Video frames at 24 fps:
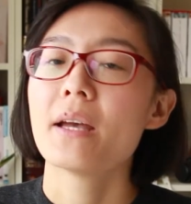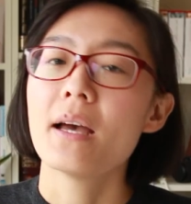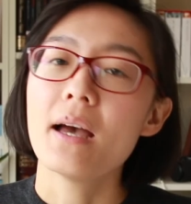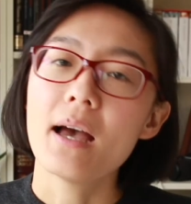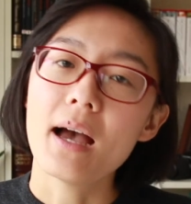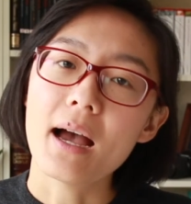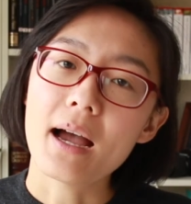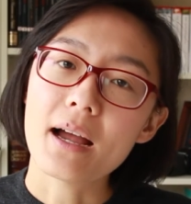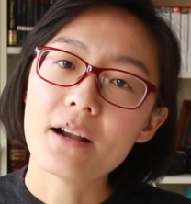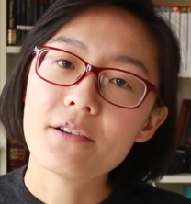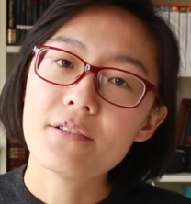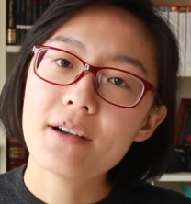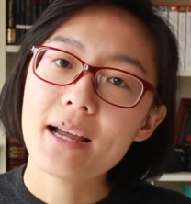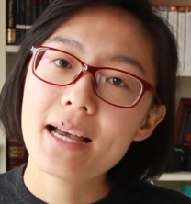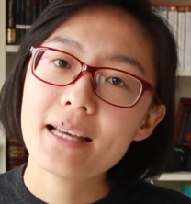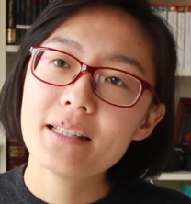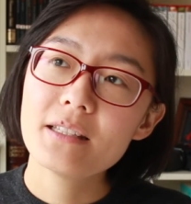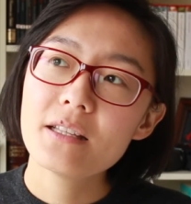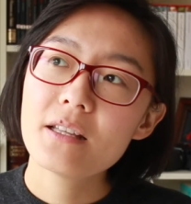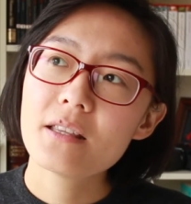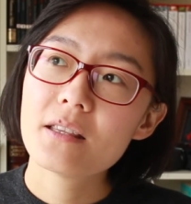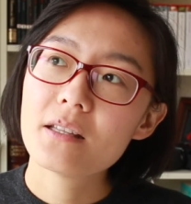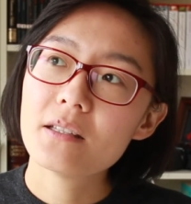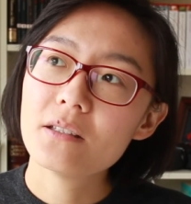I
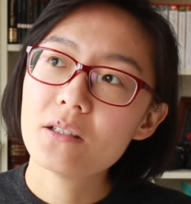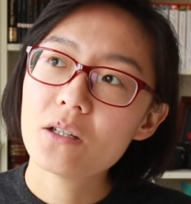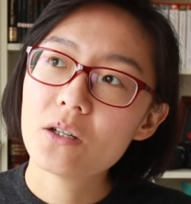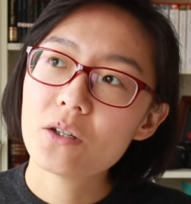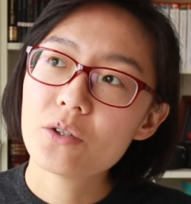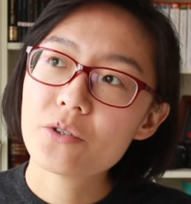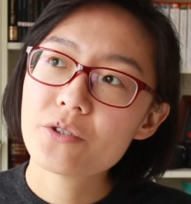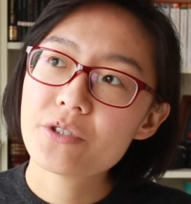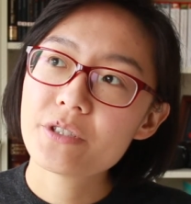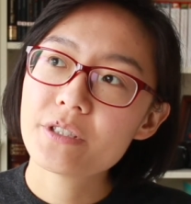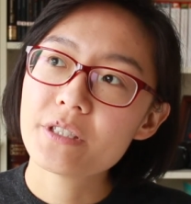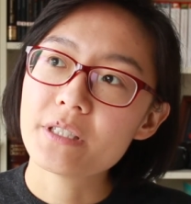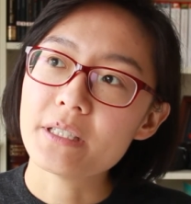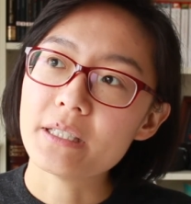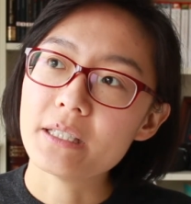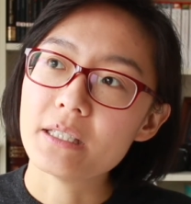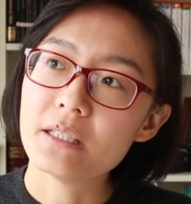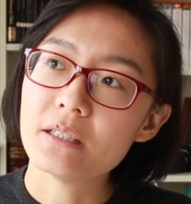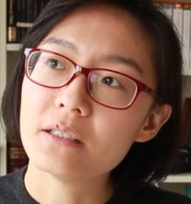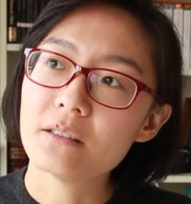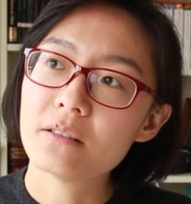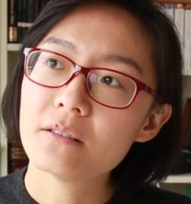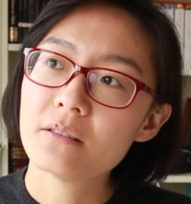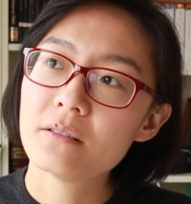read The Nose
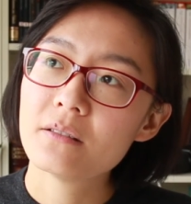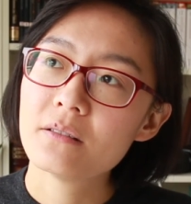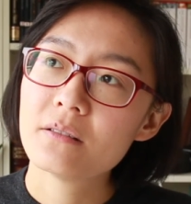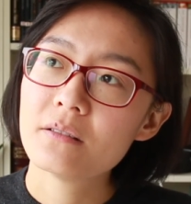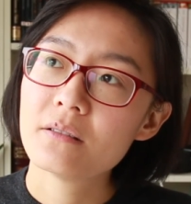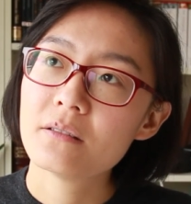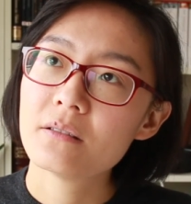in